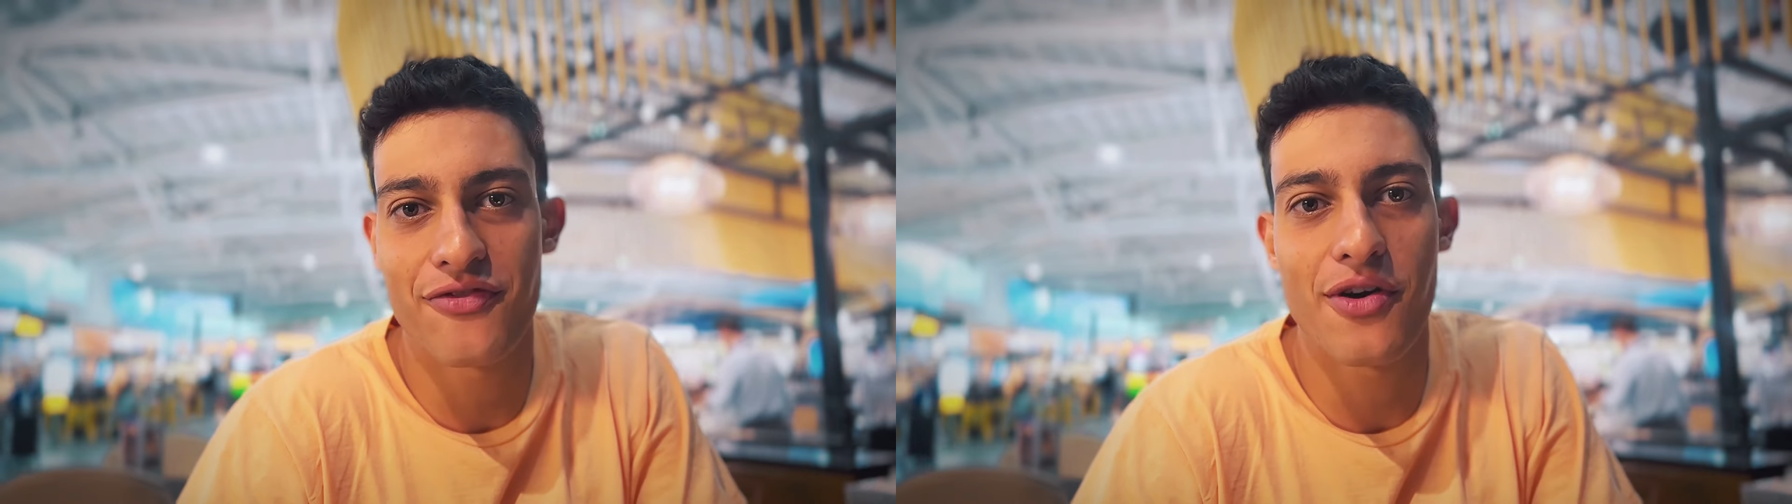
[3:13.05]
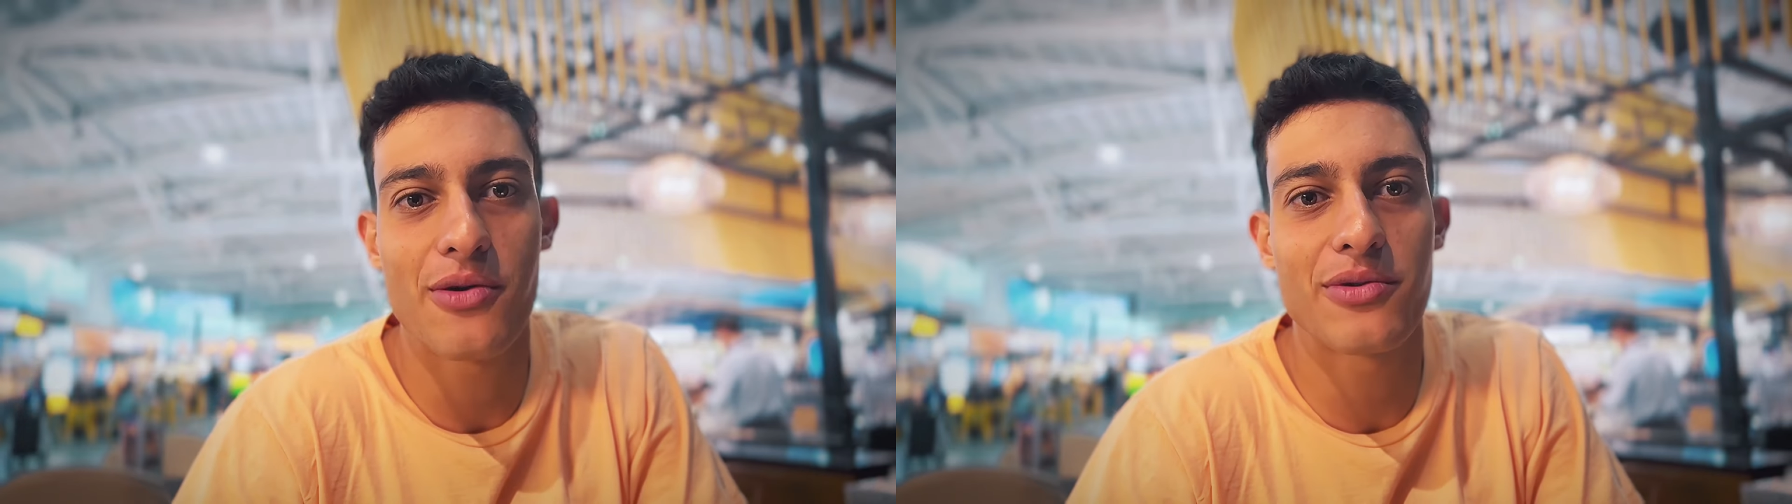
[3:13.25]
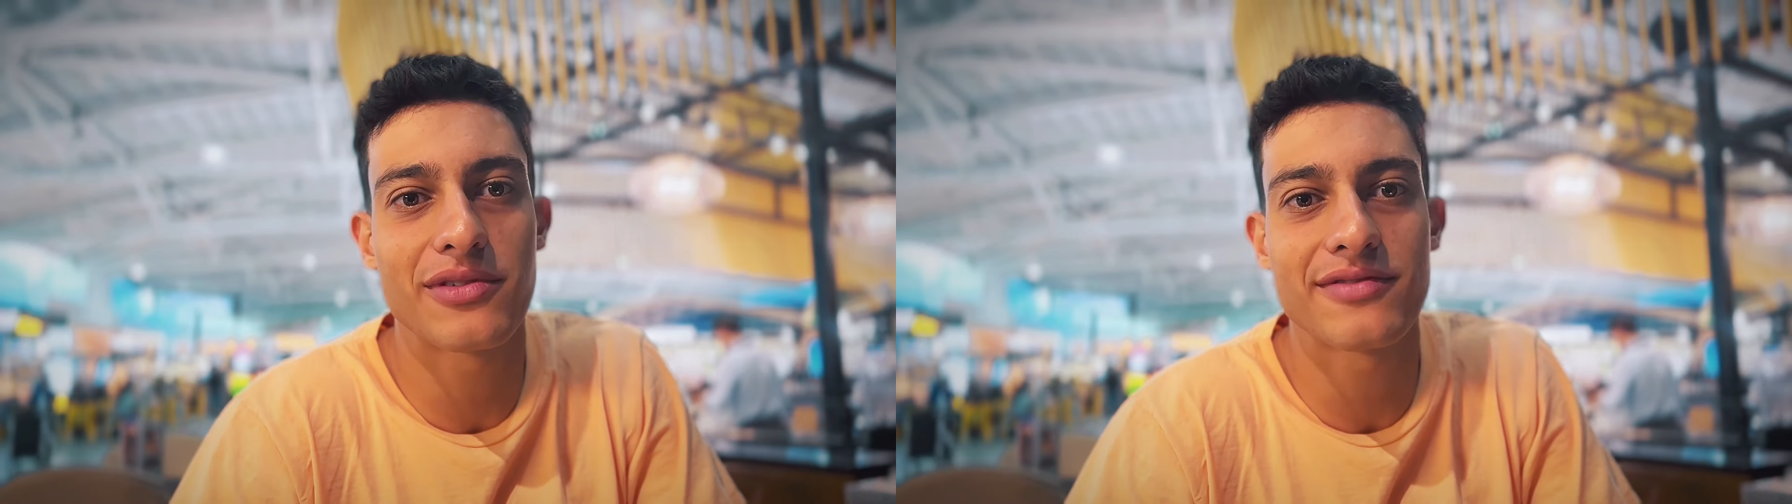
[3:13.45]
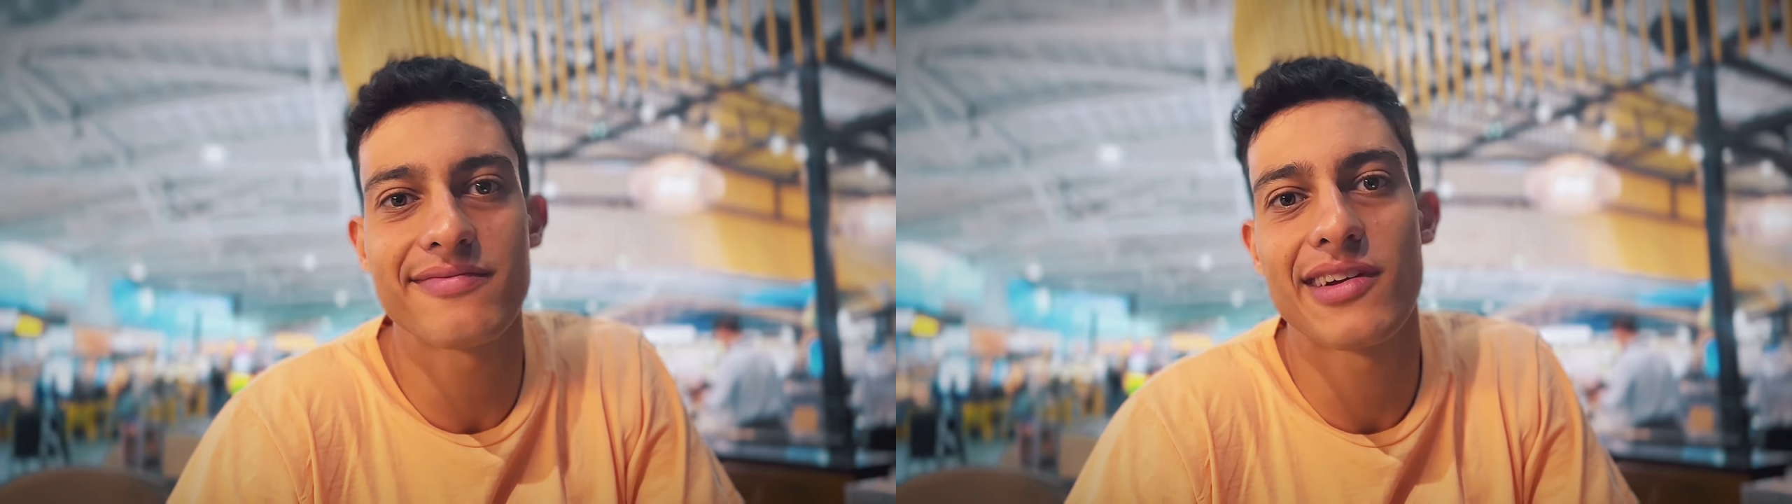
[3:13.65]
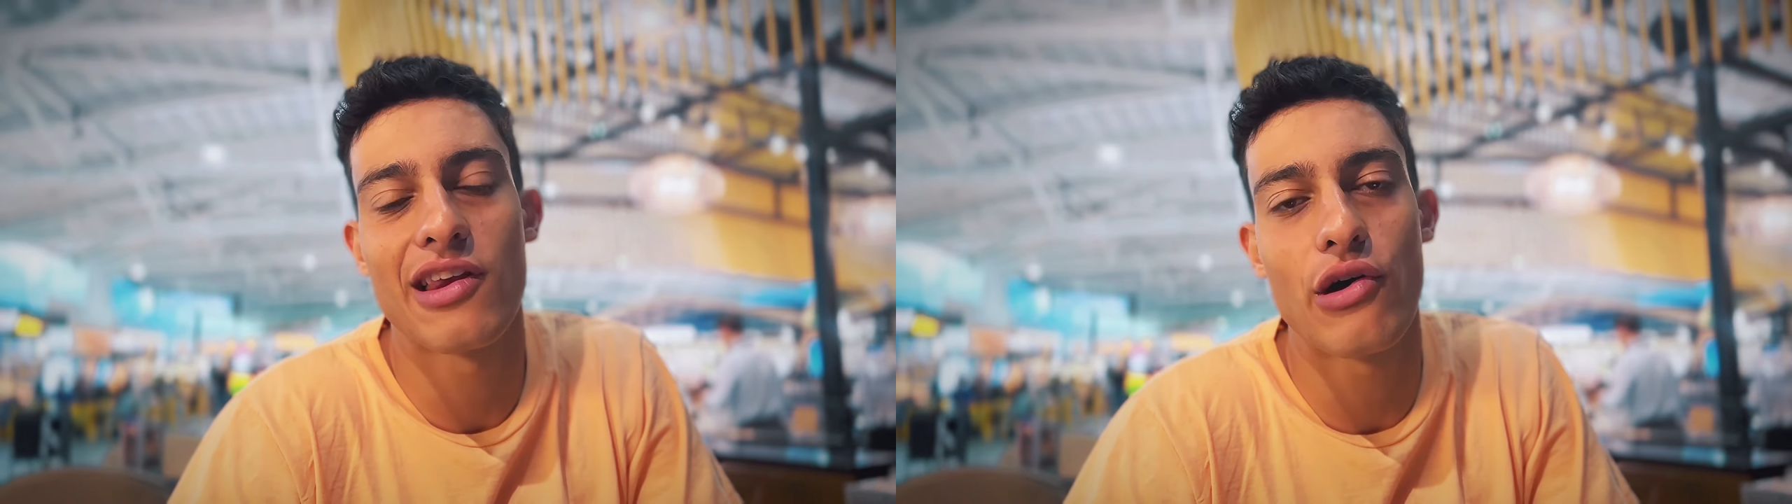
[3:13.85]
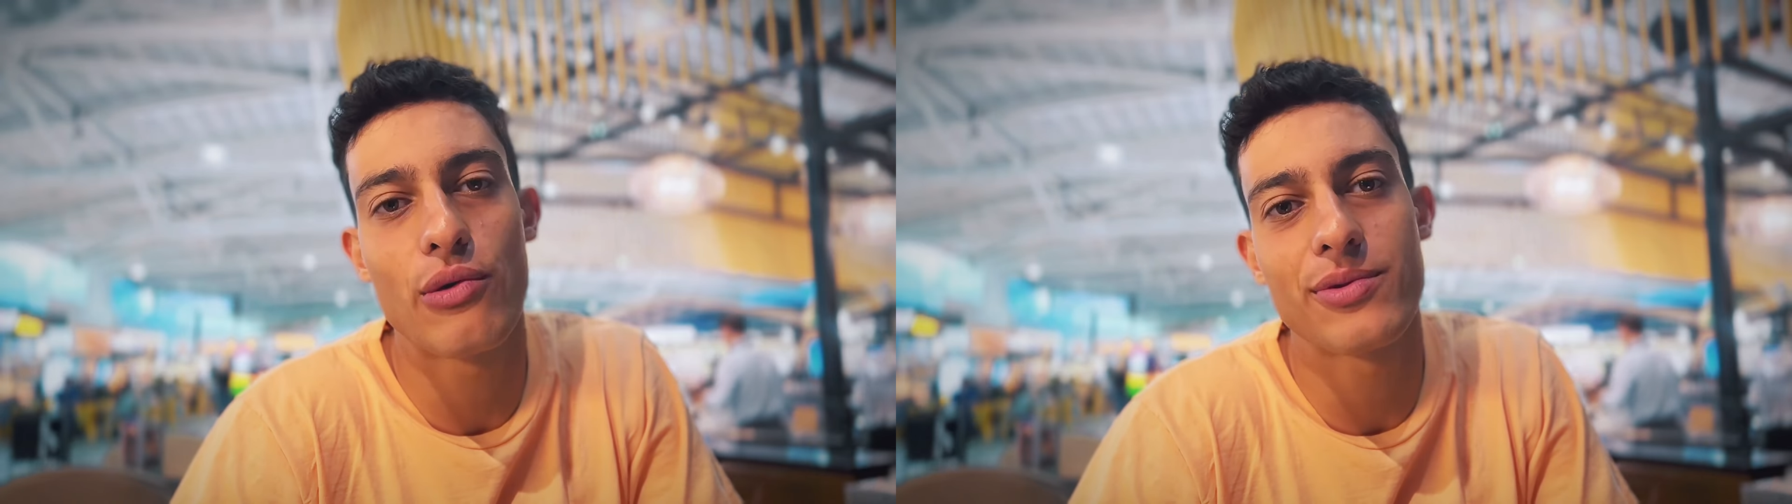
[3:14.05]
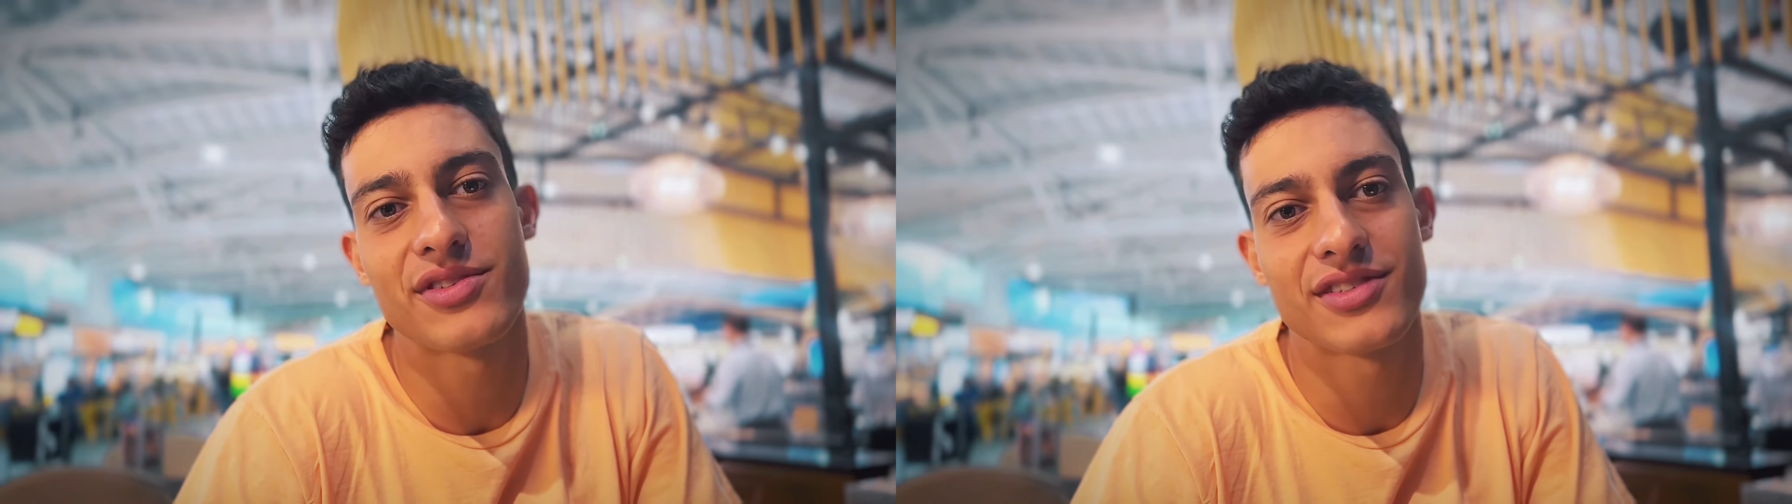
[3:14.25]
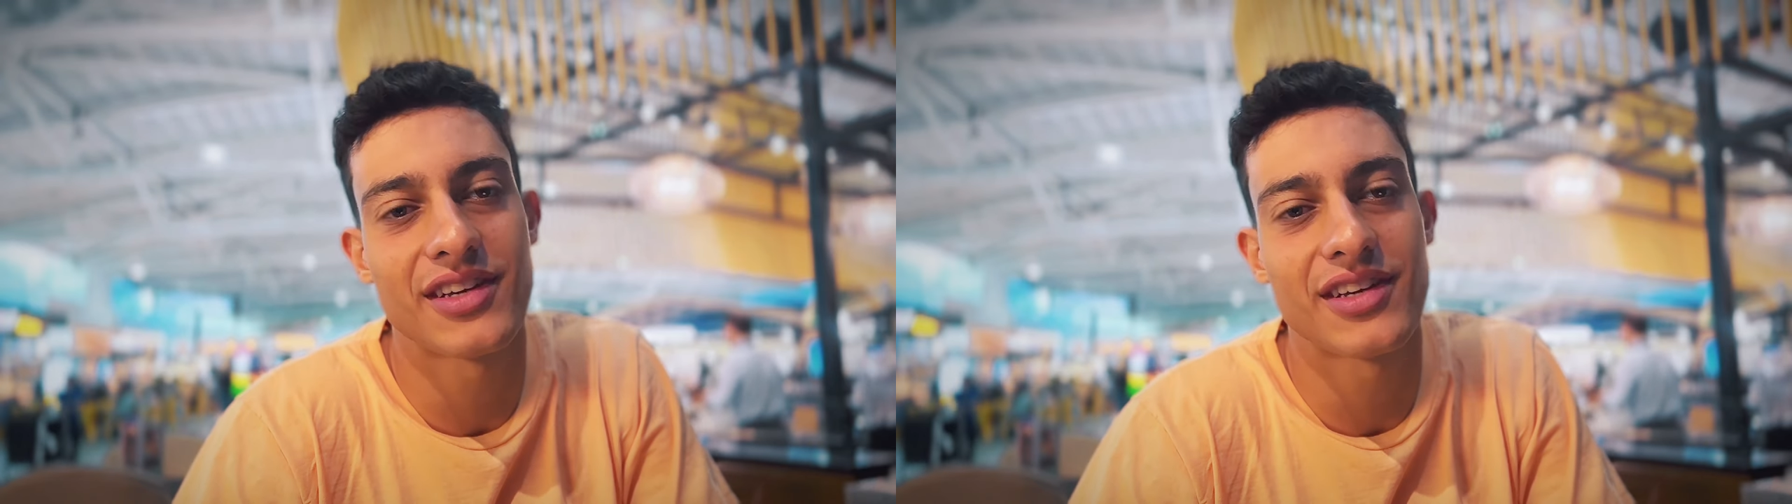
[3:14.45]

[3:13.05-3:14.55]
phone, clothes,